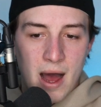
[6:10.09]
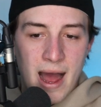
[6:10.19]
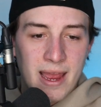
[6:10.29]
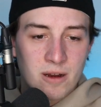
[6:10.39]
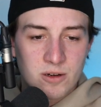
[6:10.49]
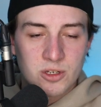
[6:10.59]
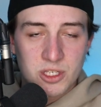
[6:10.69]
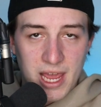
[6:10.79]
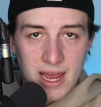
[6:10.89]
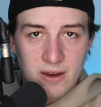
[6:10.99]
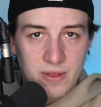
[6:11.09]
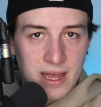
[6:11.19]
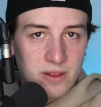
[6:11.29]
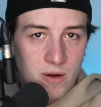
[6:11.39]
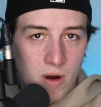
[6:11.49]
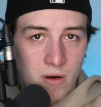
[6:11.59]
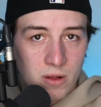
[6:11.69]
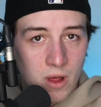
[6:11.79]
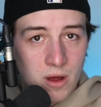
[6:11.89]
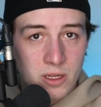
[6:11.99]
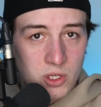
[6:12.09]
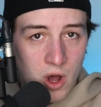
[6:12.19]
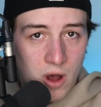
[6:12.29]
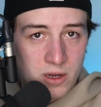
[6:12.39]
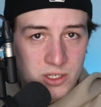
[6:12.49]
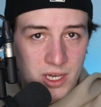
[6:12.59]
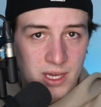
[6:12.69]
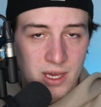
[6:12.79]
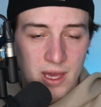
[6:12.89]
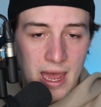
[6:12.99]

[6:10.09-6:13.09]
I understand that there are a lot of toxic